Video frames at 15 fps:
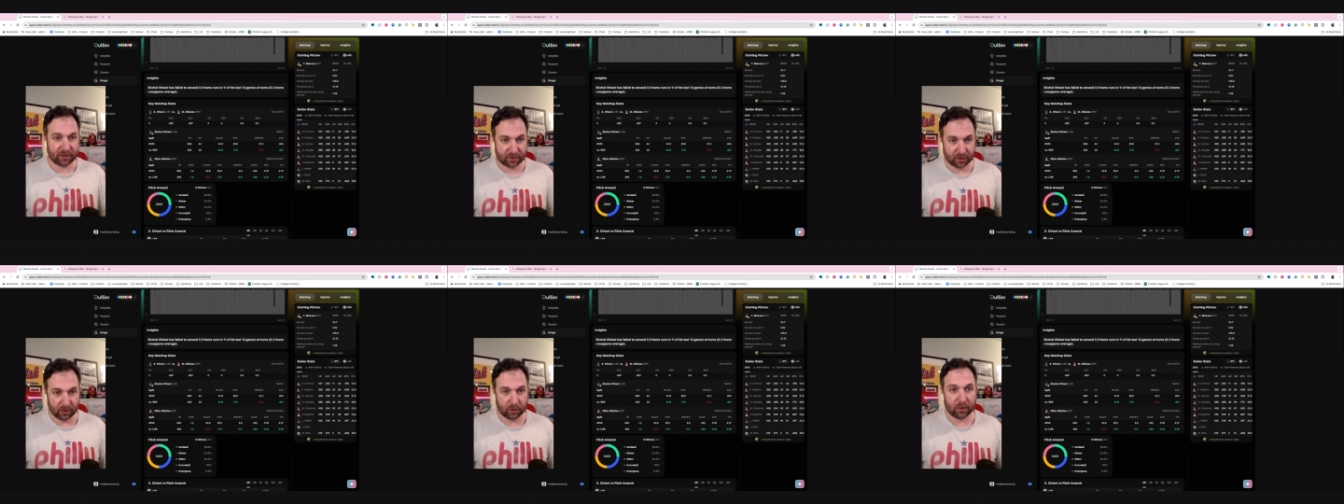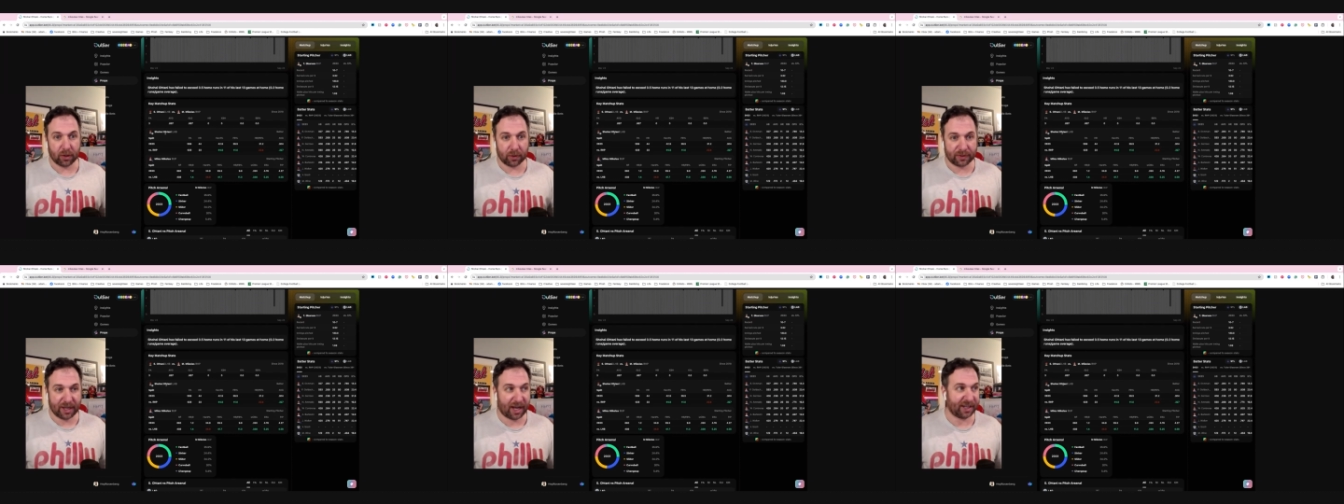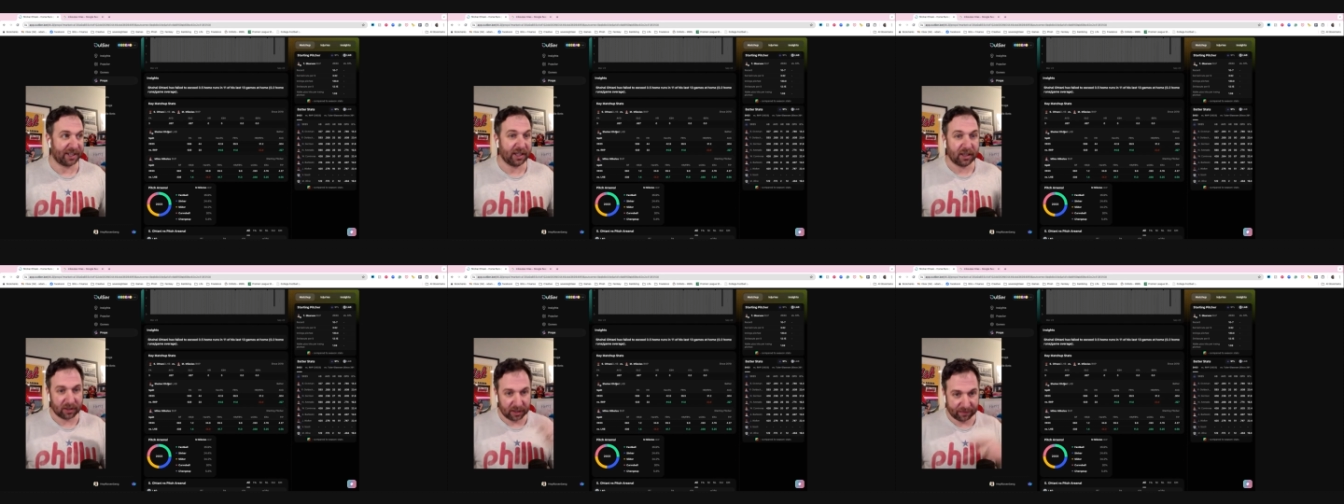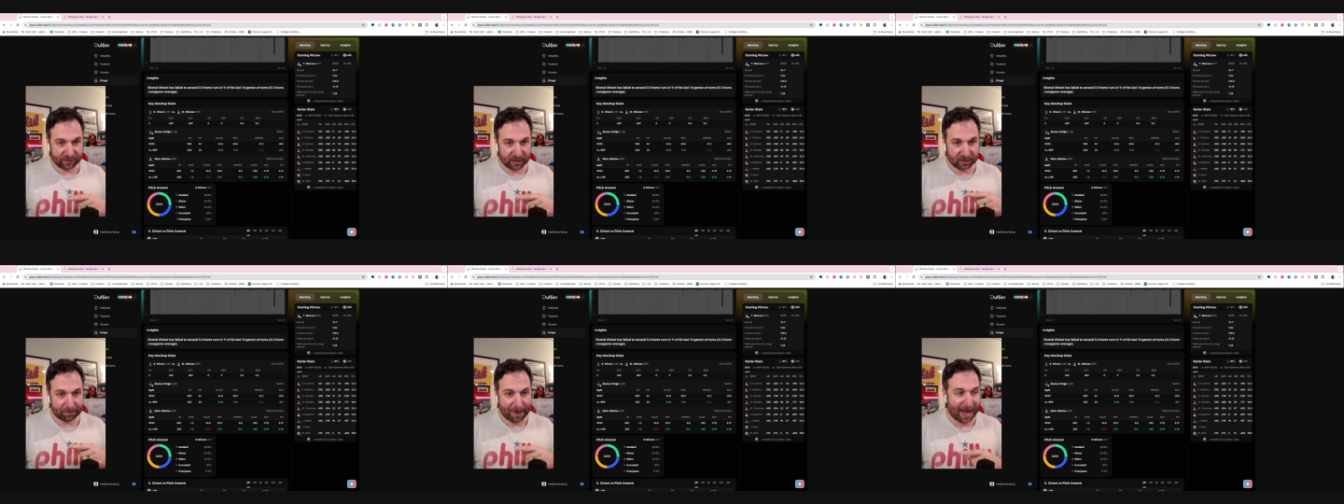So Ohtani,
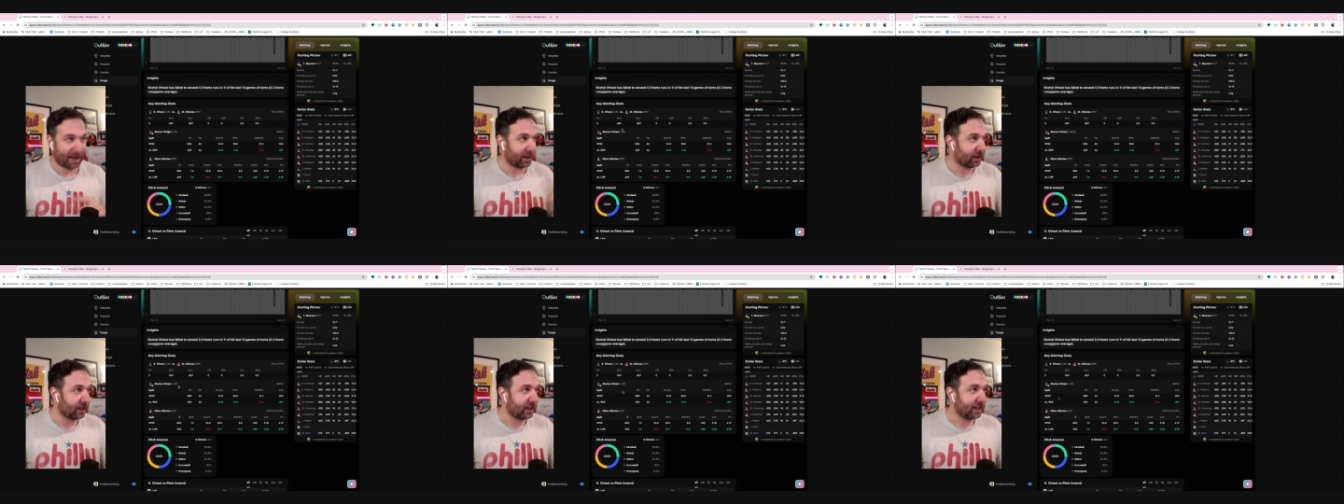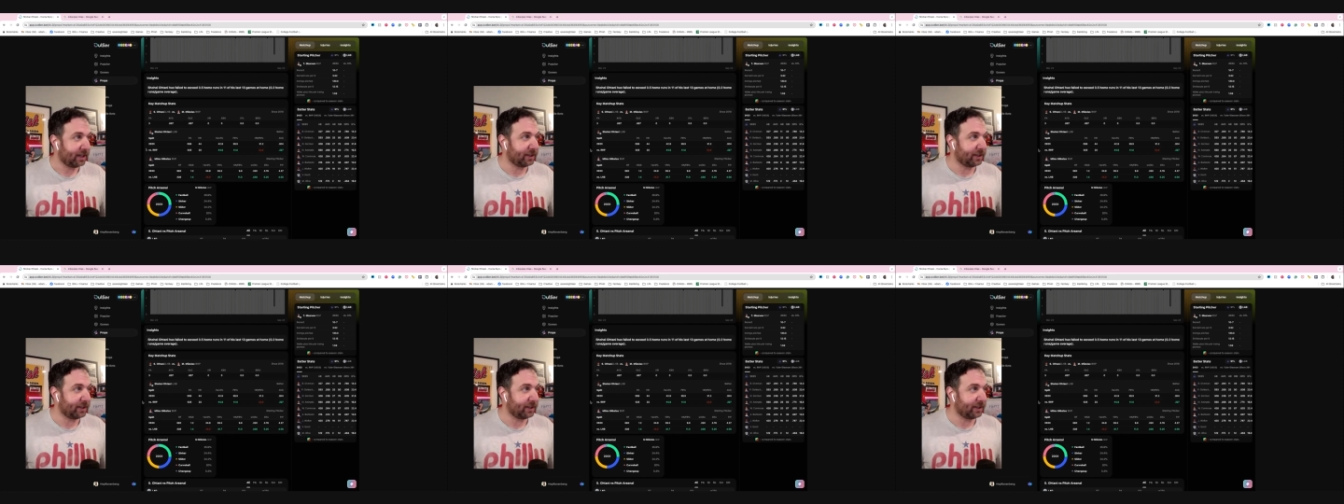left-handed batter,